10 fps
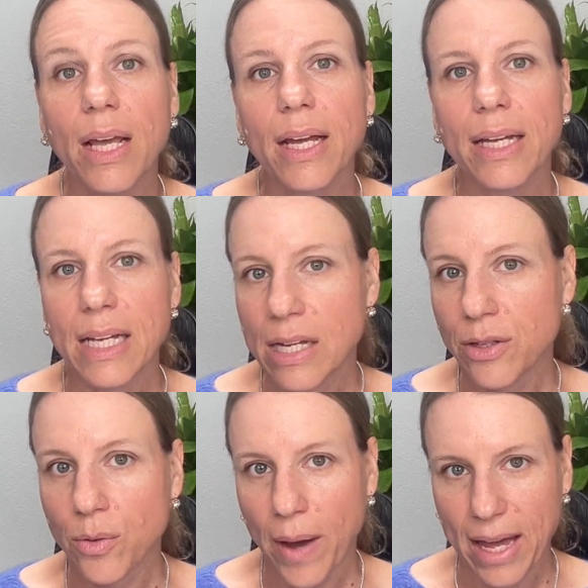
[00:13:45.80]

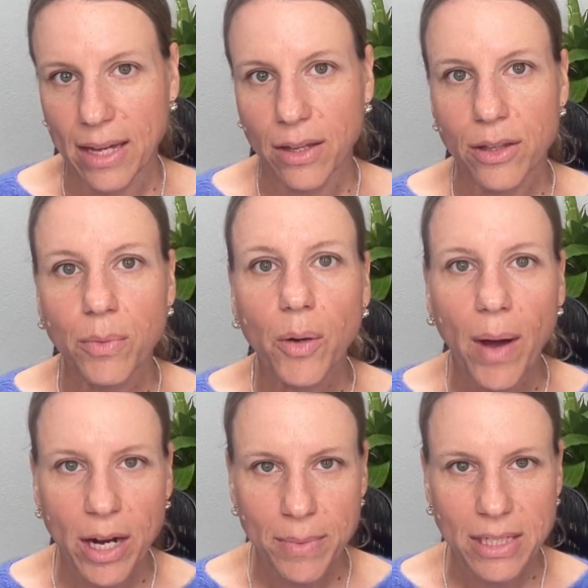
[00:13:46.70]
Either way, the
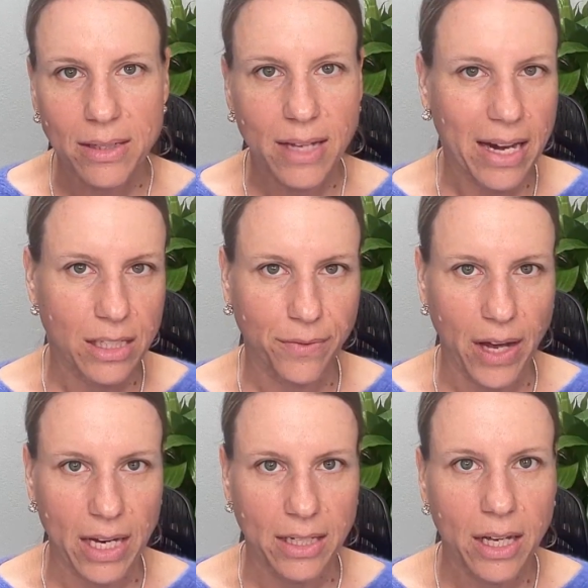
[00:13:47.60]
requirement is
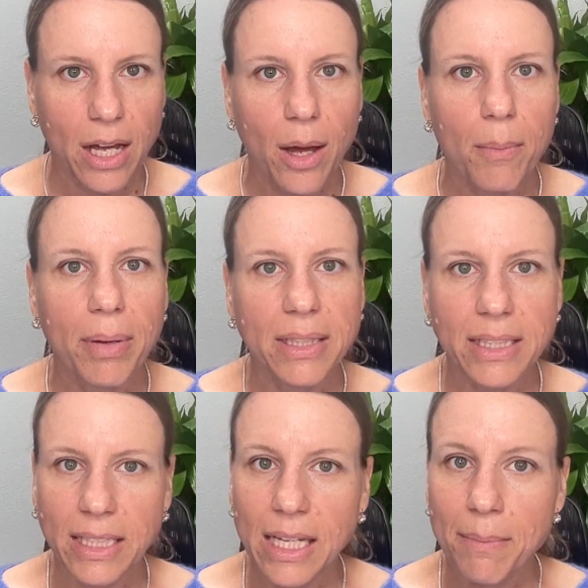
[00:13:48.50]
satisfied, but
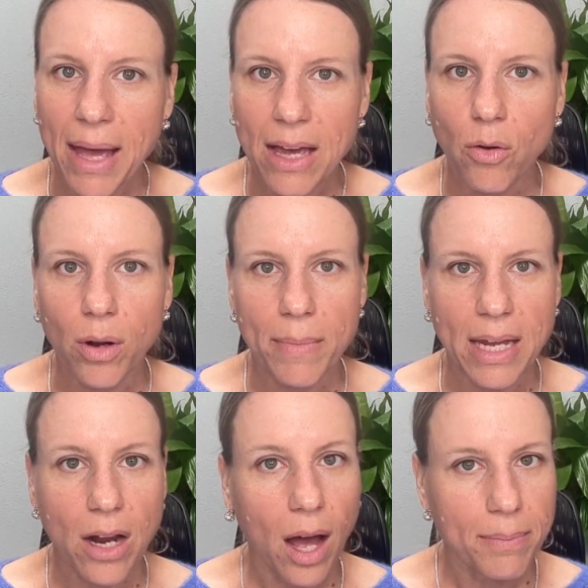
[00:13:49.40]
Lily may or may
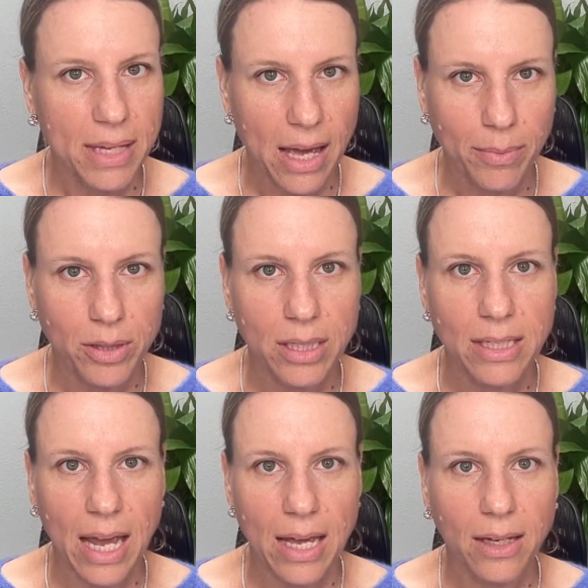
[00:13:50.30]
not be able to
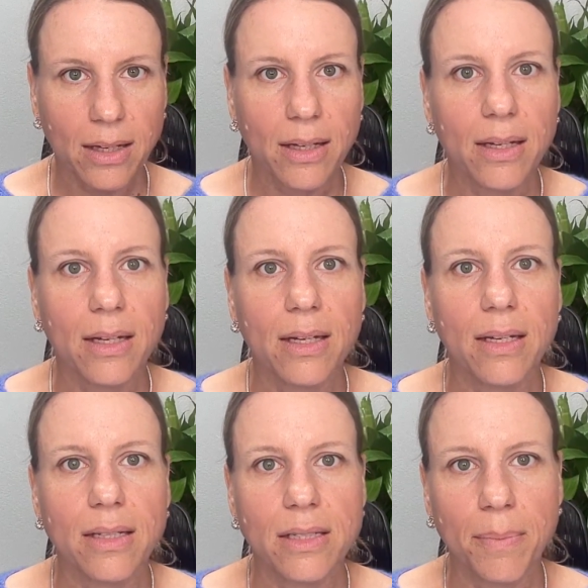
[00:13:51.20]
take,
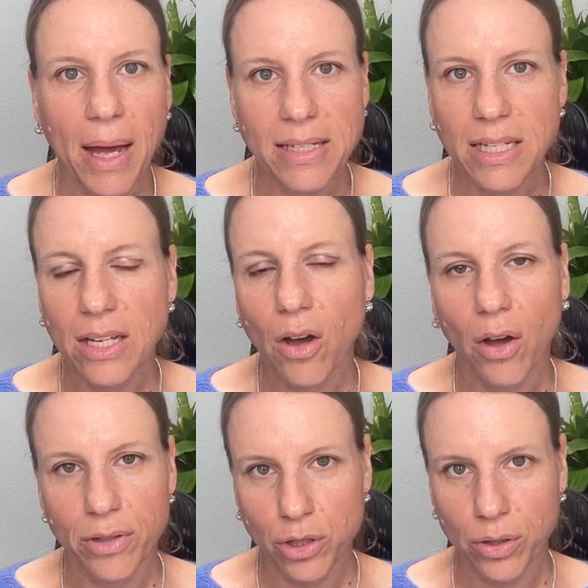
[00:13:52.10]
depending on
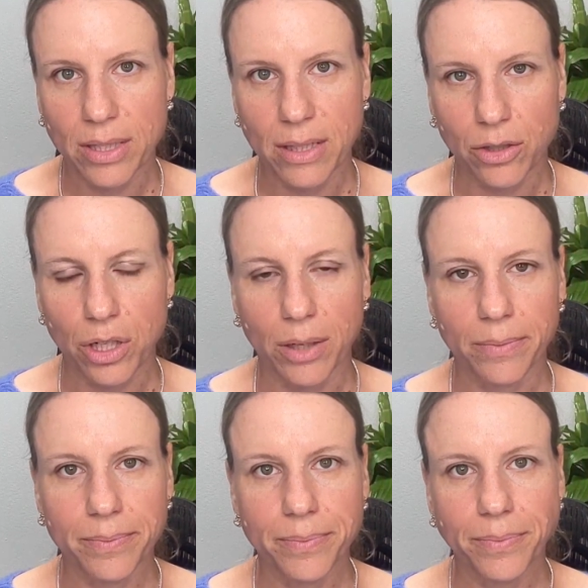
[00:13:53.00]
the jurisdiction.
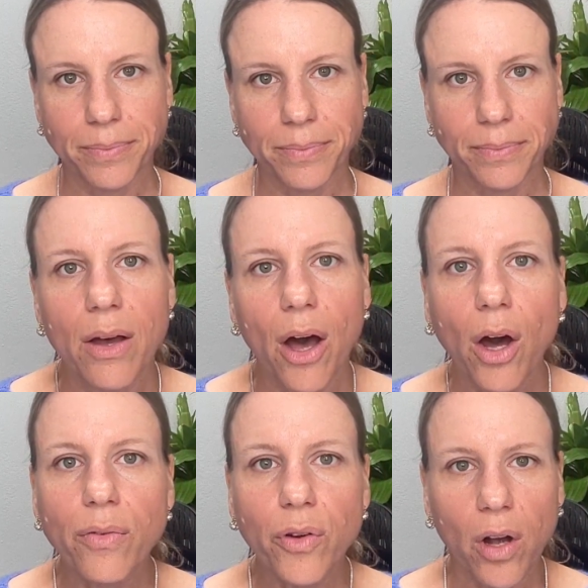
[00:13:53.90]

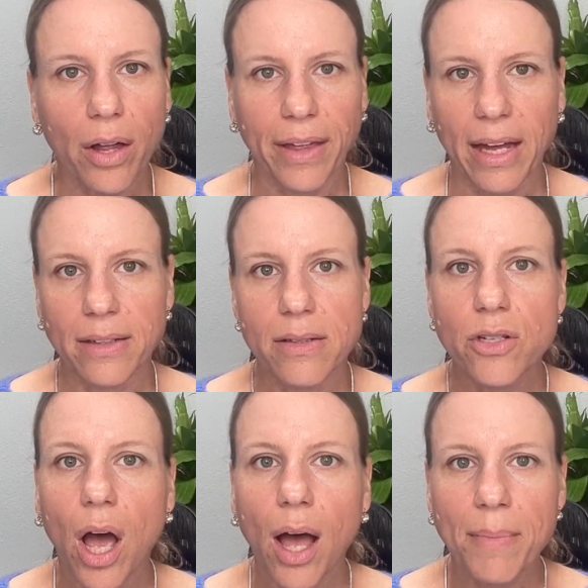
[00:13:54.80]
Overall, then,
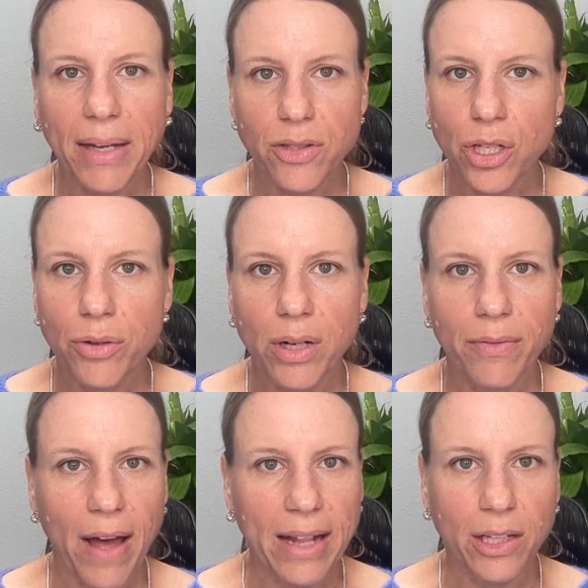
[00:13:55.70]
Tom executed a
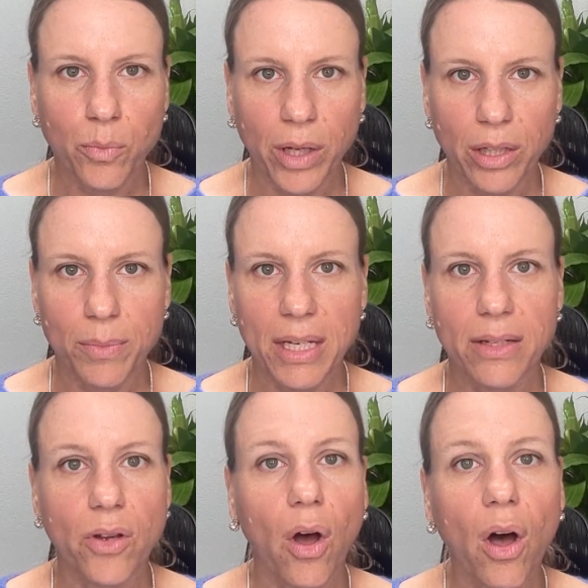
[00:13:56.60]
valid will because
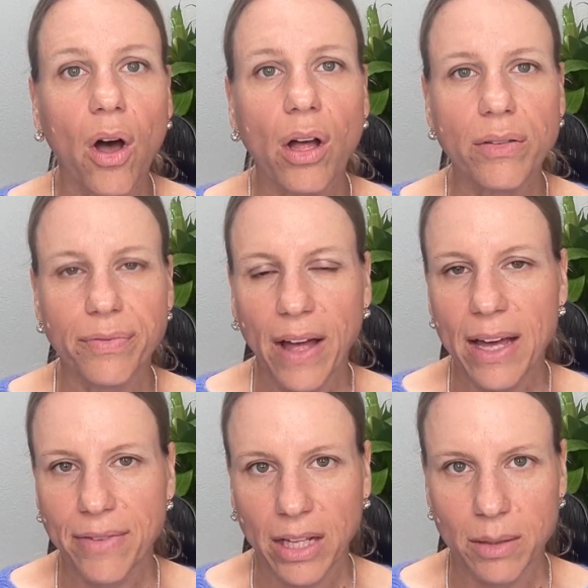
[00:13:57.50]
all 5
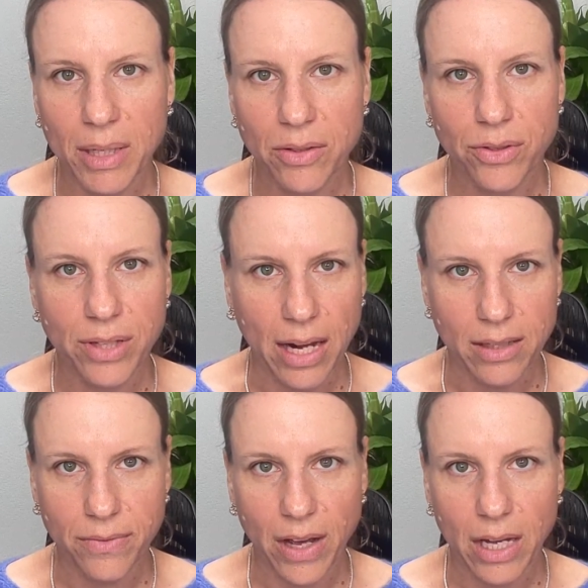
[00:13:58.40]
elements are
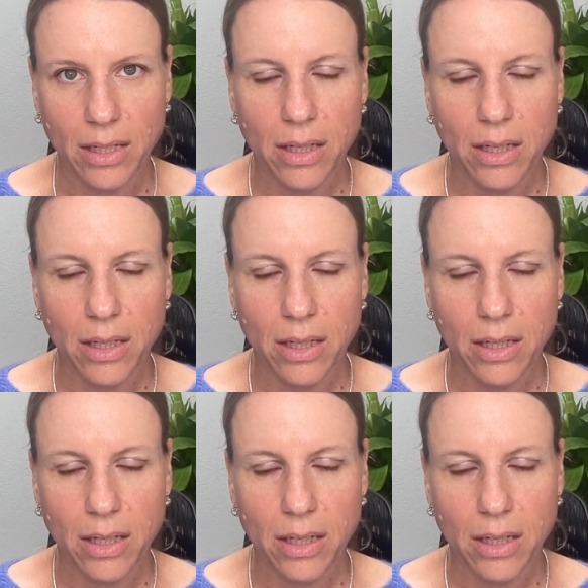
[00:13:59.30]
satisfied.